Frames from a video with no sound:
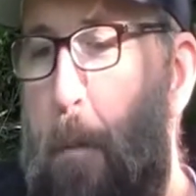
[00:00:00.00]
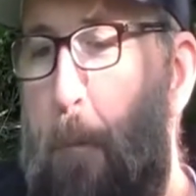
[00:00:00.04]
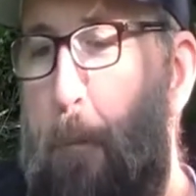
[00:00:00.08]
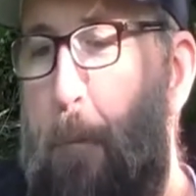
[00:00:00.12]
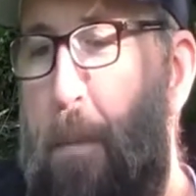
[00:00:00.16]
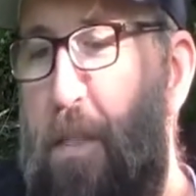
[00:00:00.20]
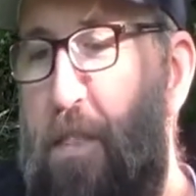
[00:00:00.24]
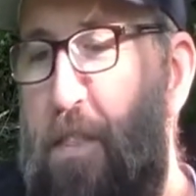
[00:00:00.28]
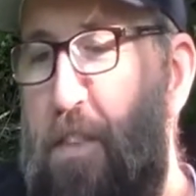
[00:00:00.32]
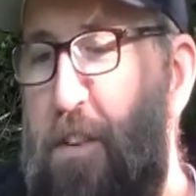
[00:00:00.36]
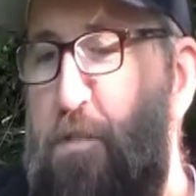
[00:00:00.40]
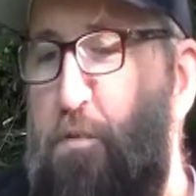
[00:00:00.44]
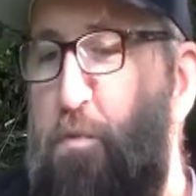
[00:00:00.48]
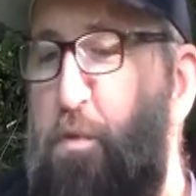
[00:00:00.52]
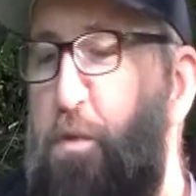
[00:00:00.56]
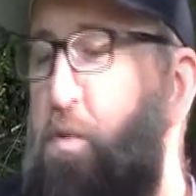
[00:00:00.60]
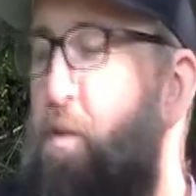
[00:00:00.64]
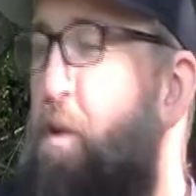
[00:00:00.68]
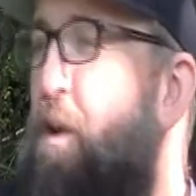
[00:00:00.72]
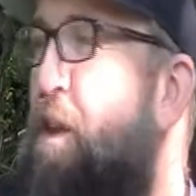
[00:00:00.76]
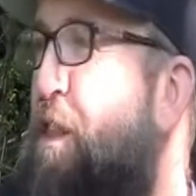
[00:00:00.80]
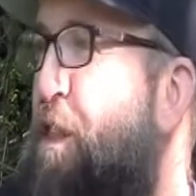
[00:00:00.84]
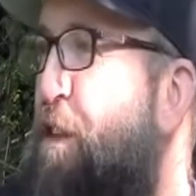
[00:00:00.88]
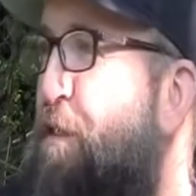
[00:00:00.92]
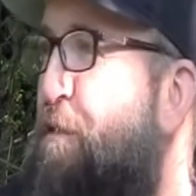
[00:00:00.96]
But this was
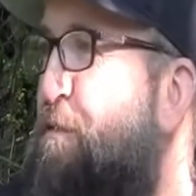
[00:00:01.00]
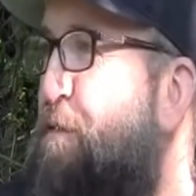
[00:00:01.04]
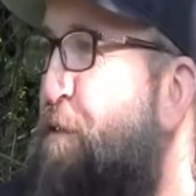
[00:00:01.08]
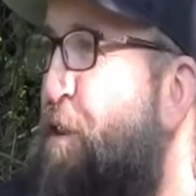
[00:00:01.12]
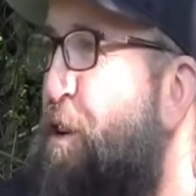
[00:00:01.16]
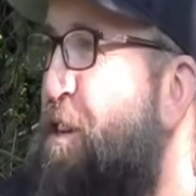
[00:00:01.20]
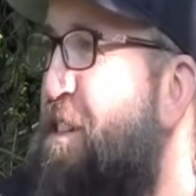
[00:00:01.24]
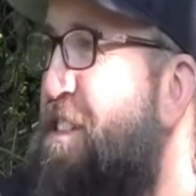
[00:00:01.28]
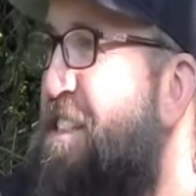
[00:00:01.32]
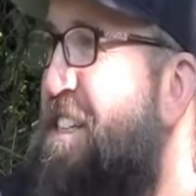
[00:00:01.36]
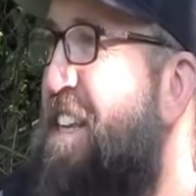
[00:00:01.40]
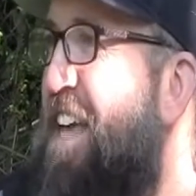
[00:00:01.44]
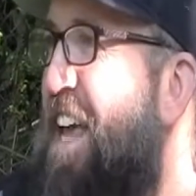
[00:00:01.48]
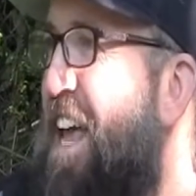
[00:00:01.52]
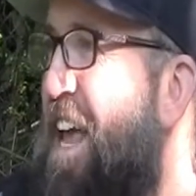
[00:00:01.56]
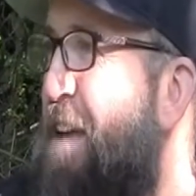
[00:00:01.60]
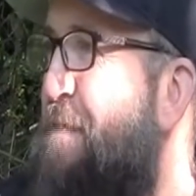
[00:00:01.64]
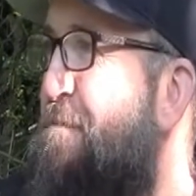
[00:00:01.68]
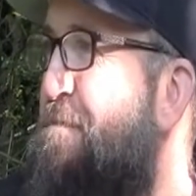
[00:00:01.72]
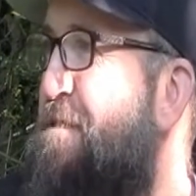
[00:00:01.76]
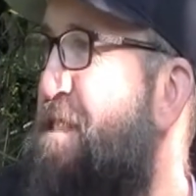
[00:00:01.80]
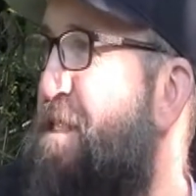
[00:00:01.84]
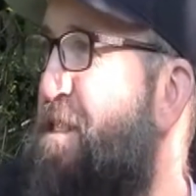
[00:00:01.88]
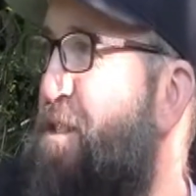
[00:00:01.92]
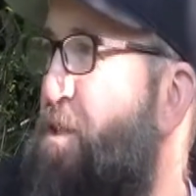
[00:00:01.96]
one of the first
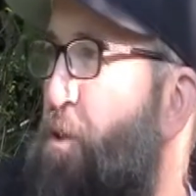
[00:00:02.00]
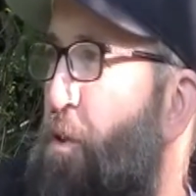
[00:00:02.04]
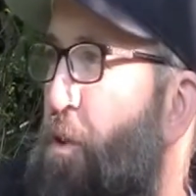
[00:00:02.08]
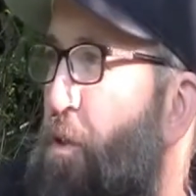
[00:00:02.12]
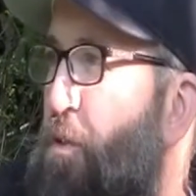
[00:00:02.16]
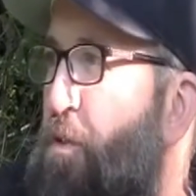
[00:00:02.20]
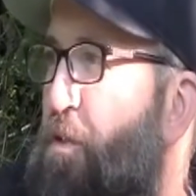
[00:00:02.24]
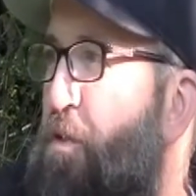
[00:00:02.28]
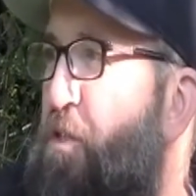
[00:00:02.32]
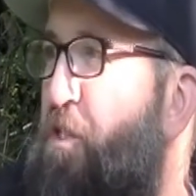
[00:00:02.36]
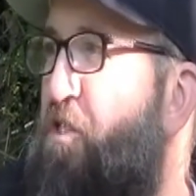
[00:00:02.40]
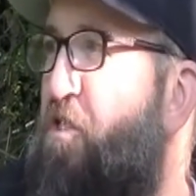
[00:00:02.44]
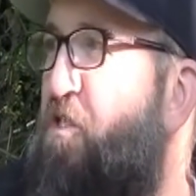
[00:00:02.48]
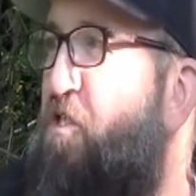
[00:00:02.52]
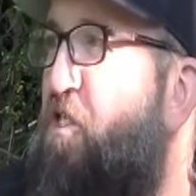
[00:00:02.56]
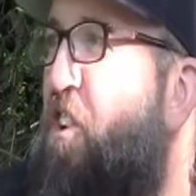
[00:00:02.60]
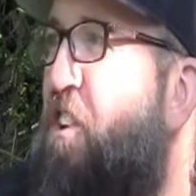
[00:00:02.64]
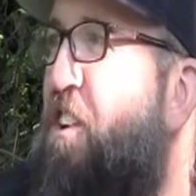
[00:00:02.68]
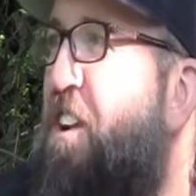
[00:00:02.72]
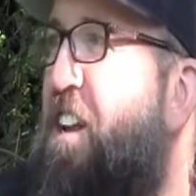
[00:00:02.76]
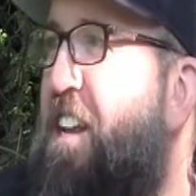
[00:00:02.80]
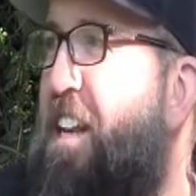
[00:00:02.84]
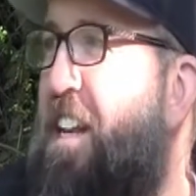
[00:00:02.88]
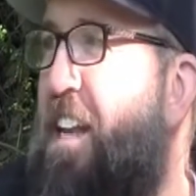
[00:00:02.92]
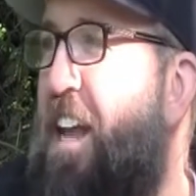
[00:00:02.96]
games that sort of
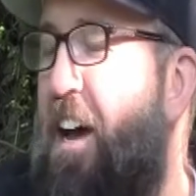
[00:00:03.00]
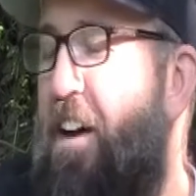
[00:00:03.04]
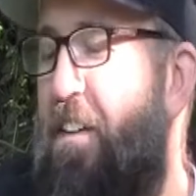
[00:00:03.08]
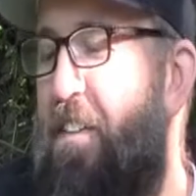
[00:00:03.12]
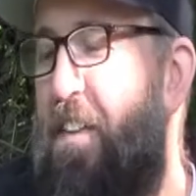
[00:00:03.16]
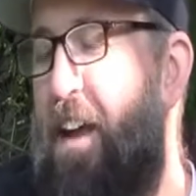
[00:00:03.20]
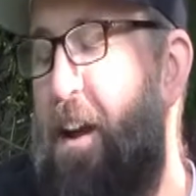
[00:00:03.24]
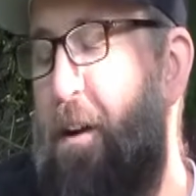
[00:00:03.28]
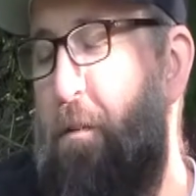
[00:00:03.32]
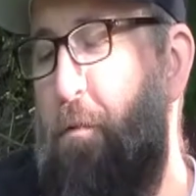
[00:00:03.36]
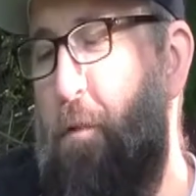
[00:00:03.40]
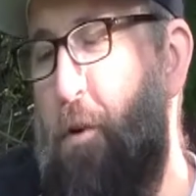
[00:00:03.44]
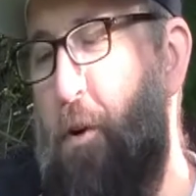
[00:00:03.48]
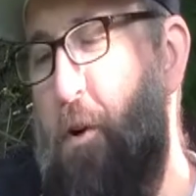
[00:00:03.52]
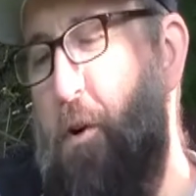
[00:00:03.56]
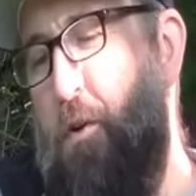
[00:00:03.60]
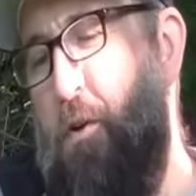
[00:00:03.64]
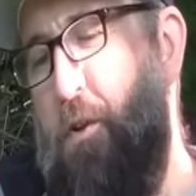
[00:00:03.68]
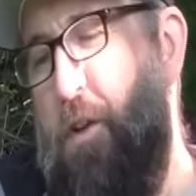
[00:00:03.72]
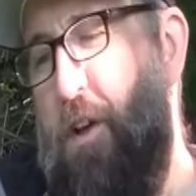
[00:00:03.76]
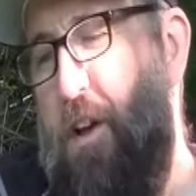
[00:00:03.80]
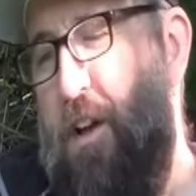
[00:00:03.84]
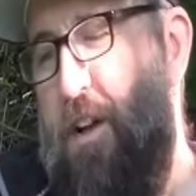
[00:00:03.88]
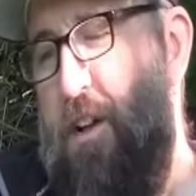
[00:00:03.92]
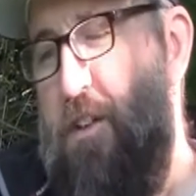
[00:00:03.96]
started down that road.
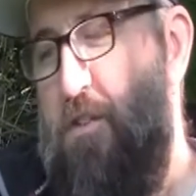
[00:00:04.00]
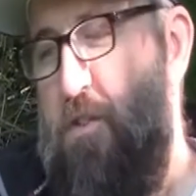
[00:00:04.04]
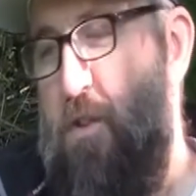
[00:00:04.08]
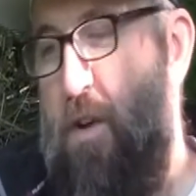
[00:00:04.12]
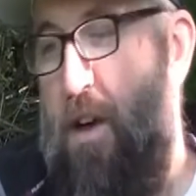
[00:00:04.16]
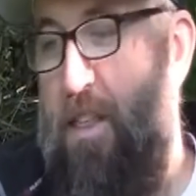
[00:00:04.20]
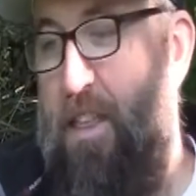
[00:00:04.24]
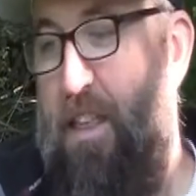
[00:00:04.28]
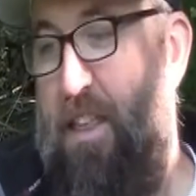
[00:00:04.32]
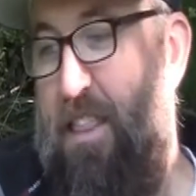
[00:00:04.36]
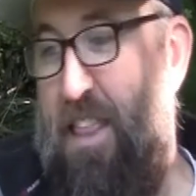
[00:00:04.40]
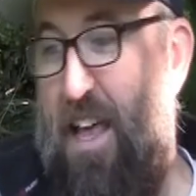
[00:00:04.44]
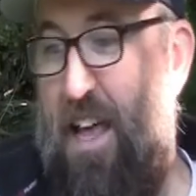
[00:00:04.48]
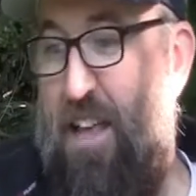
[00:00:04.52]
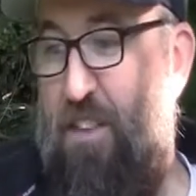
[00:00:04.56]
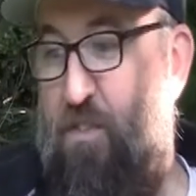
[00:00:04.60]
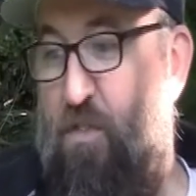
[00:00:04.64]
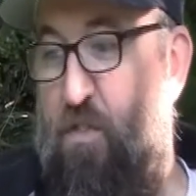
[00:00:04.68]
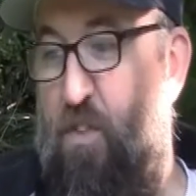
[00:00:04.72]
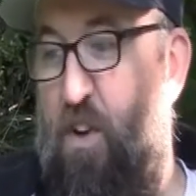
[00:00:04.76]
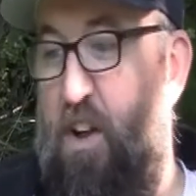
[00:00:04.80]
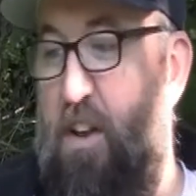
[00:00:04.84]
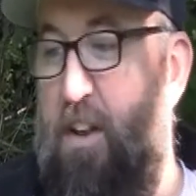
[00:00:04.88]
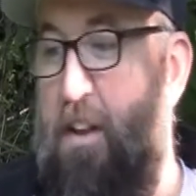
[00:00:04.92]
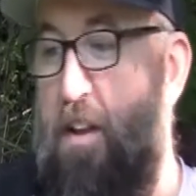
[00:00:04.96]
Okay. So I think that's
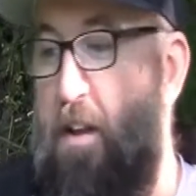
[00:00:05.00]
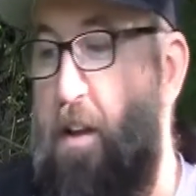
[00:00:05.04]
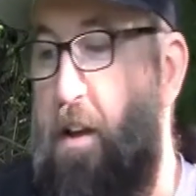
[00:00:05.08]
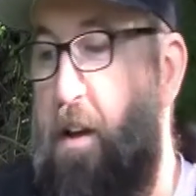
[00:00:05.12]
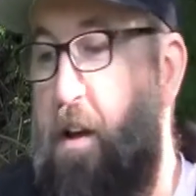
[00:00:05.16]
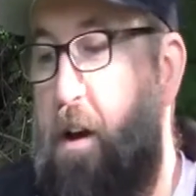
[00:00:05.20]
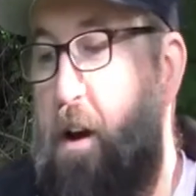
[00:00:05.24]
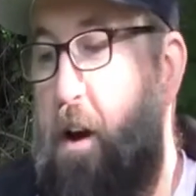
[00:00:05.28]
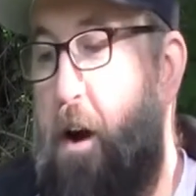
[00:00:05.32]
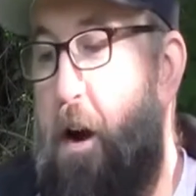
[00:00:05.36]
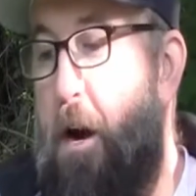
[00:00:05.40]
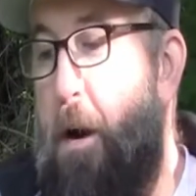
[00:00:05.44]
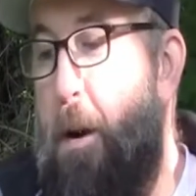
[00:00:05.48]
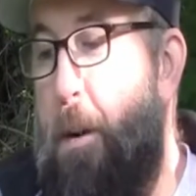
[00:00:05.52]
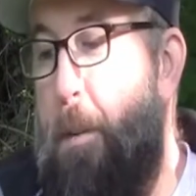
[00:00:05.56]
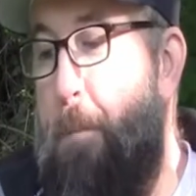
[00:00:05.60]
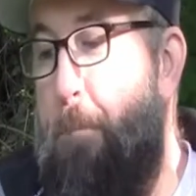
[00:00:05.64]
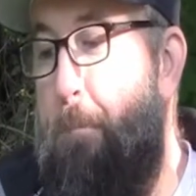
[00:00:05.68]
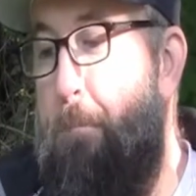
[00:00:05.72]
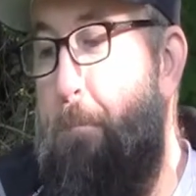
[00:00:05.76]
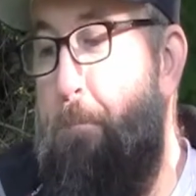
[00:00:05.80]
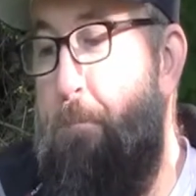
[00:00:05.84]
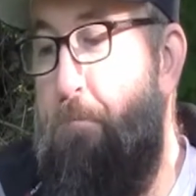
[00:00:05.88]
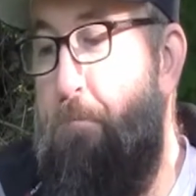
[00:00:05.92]
fun.